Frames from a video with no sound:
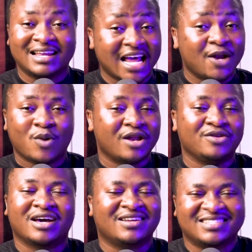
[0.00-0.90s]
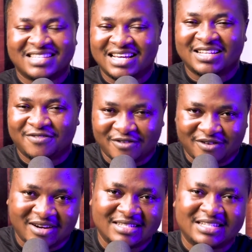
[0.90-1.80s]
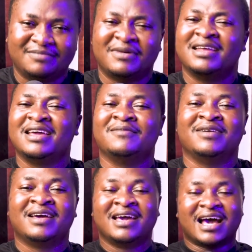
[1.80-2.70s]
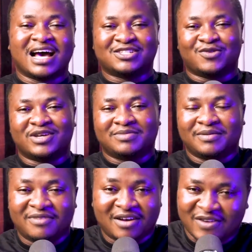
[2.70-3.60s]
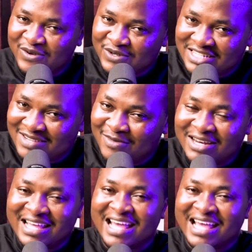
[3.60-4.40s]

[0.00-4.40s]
That one, you cannot take it for granted. My name has always been Brakuku Simon.